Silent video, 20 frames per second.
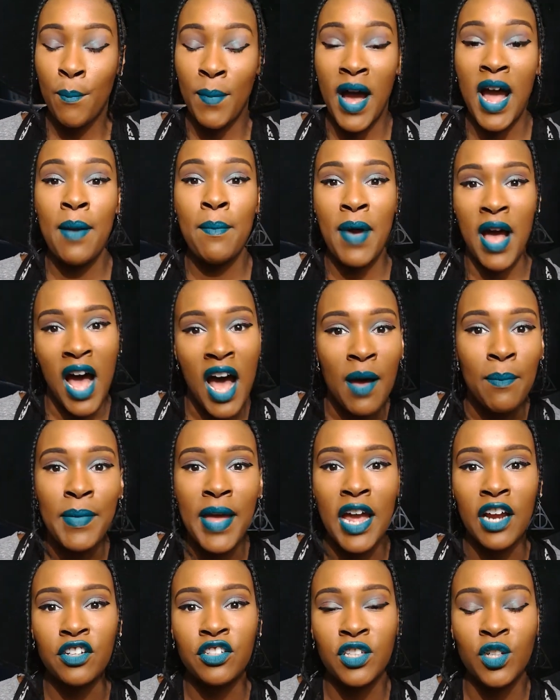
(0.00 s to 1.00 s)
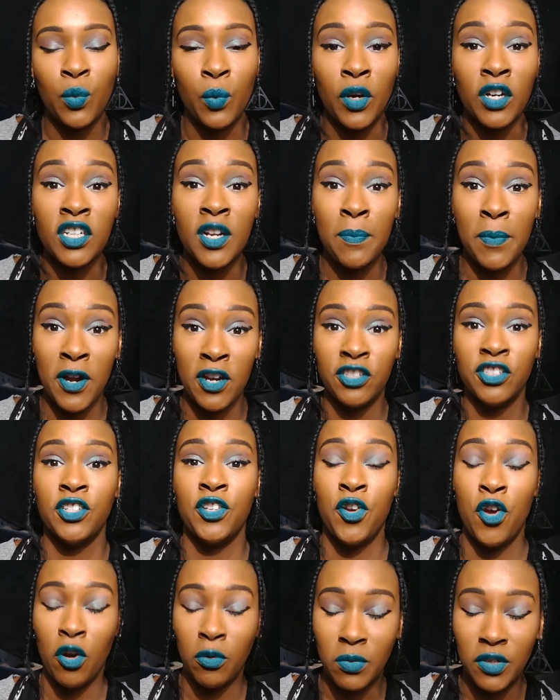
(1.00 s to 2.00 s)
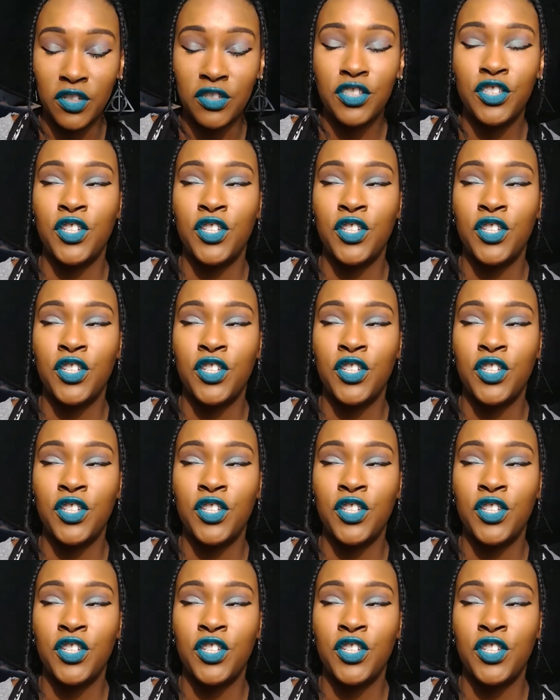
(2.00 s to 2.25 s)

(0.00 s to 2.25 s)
my mom actually worked at Barnes & Noble.